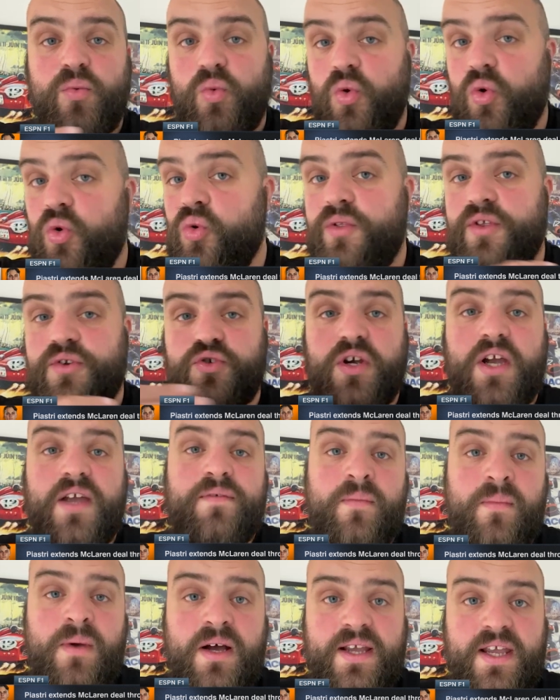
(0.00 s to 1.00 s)
all the
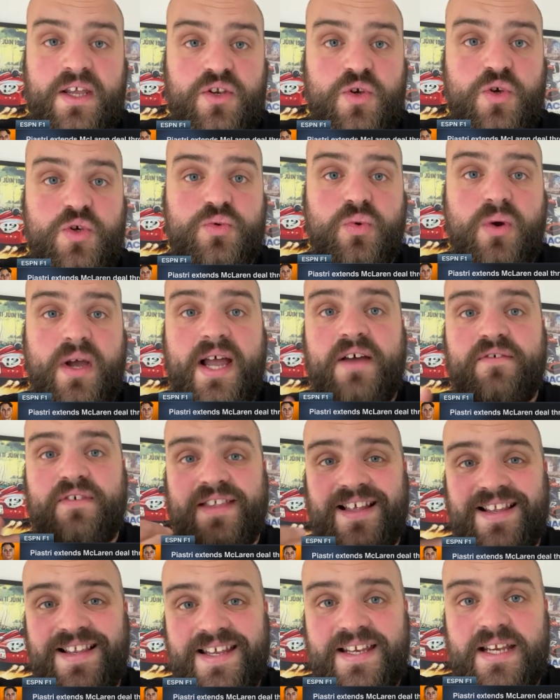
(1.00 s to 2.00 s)
driver market news we'll have in
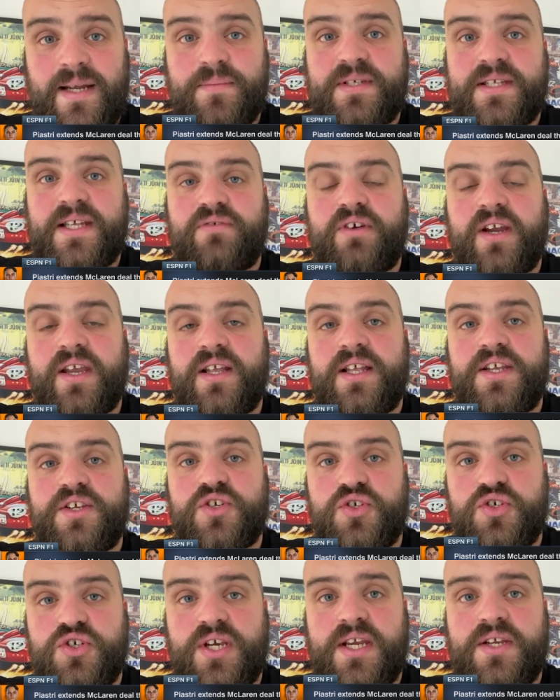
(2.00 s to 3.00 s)
the lead up to that
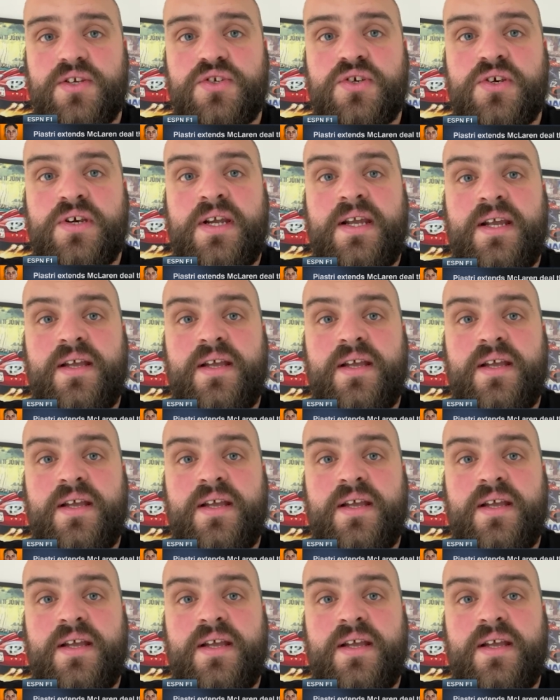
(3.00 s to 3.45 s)
regulation change